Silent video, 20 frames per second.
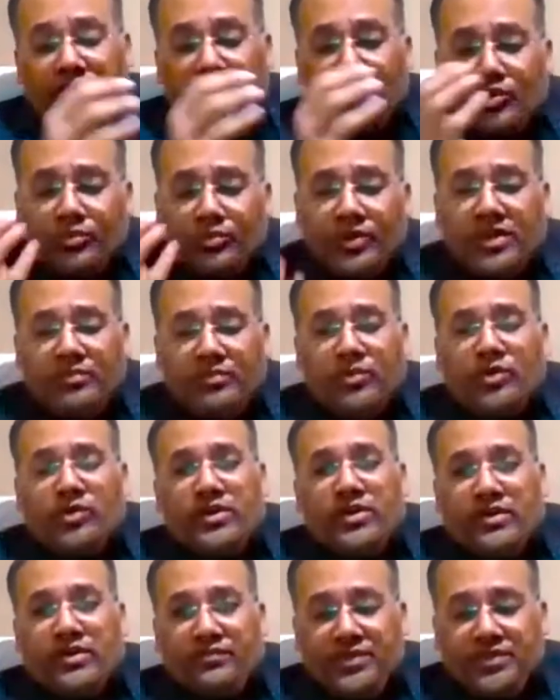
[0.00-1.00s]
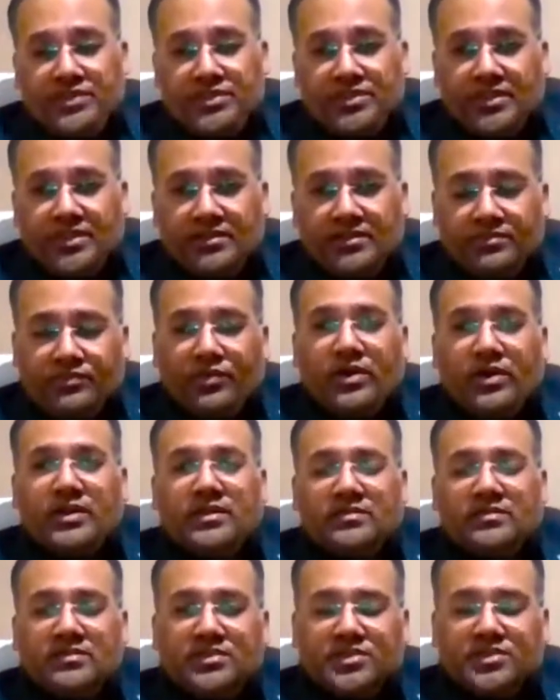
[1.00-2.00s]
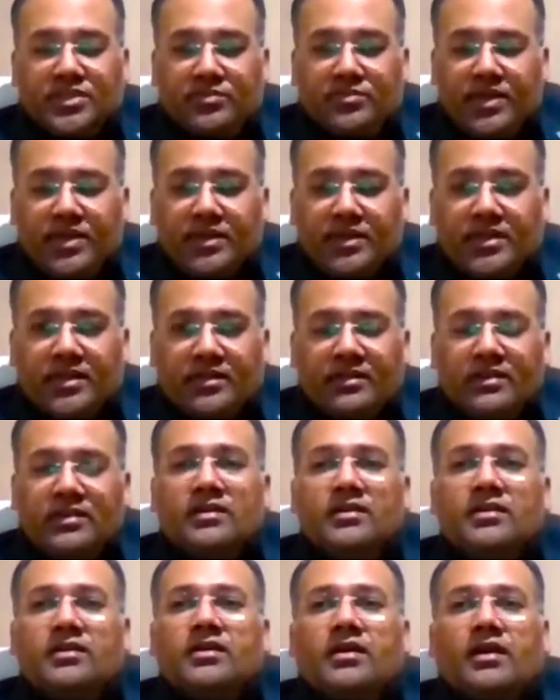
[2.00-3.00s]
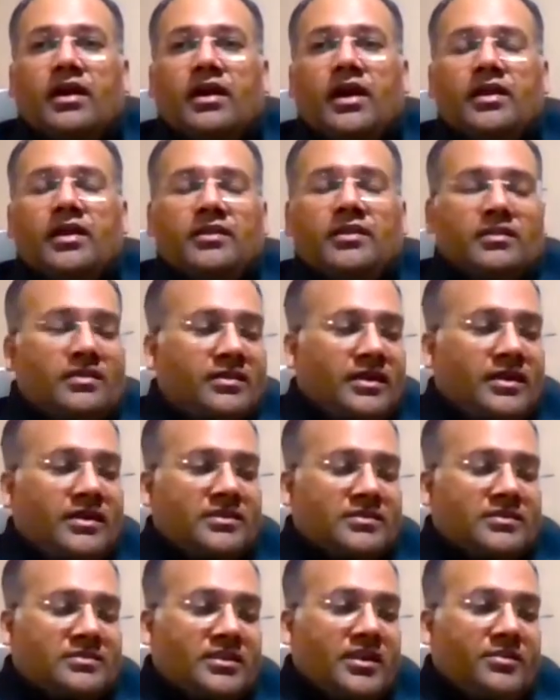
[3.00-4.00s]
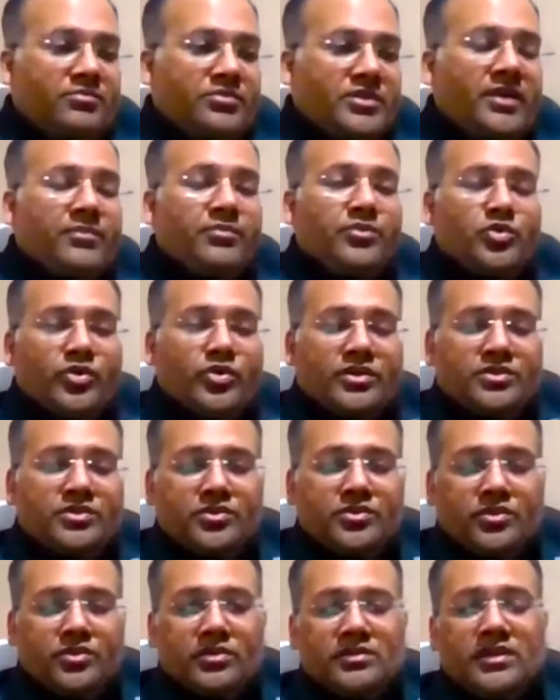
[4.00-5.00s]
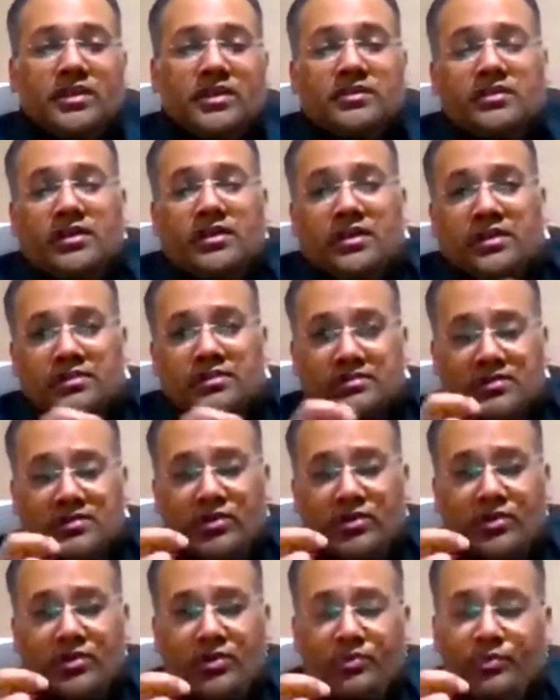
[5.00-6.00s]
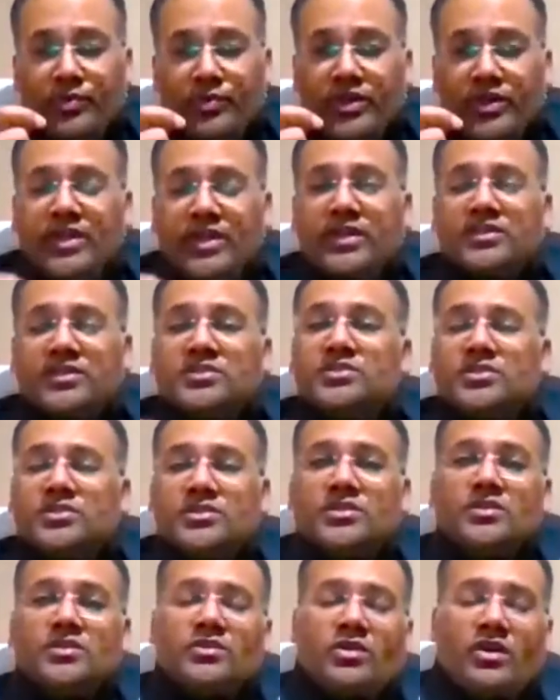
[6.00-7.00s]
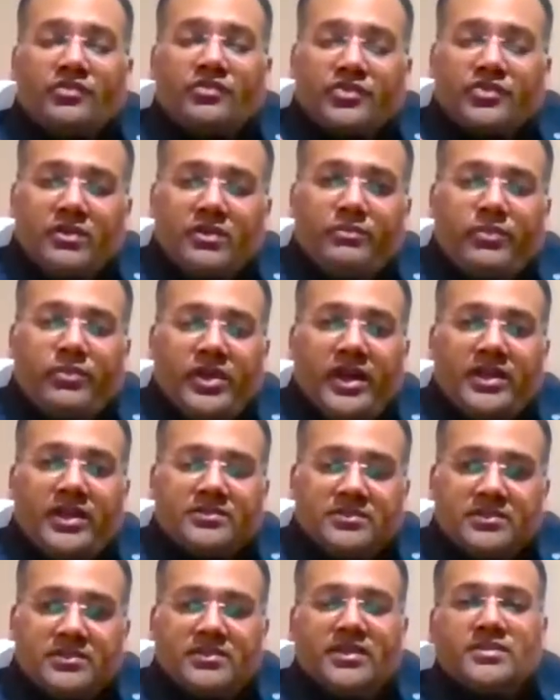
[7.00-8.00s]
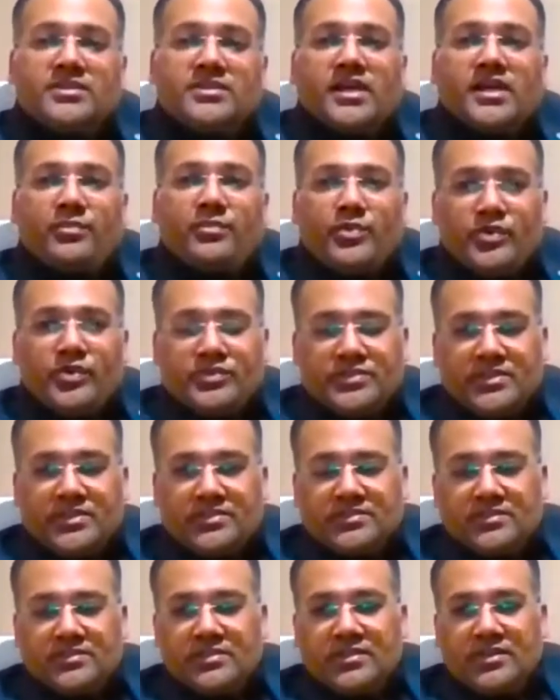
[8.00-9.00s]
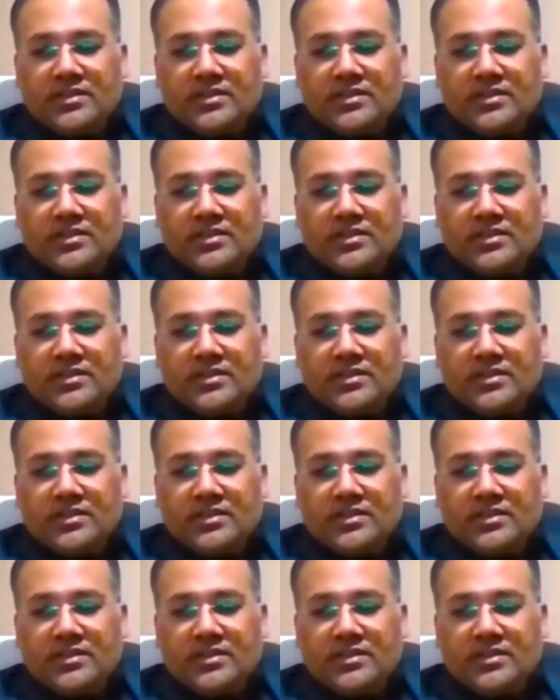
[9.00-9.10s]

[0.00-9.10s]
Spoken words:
human more efficient for decision making, and at the same time to ensure that there is no breach of compliance in the entire process.